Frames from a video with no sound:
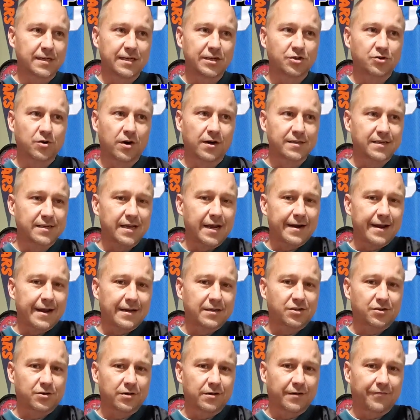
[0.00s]
He draws that
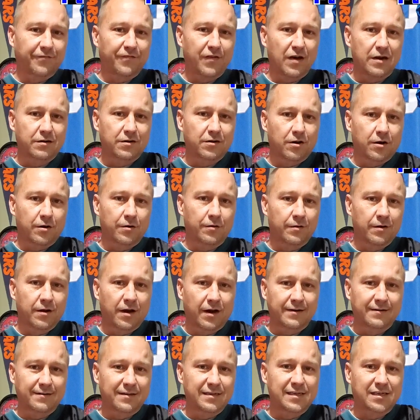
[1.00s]
extra defender, or
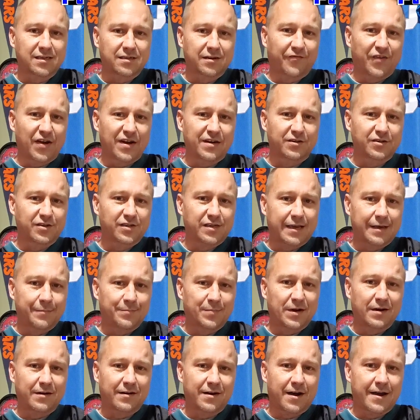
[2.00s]
at least defenders
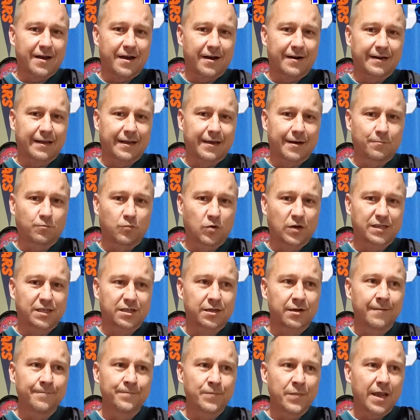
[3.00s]
keeping an eye on him, which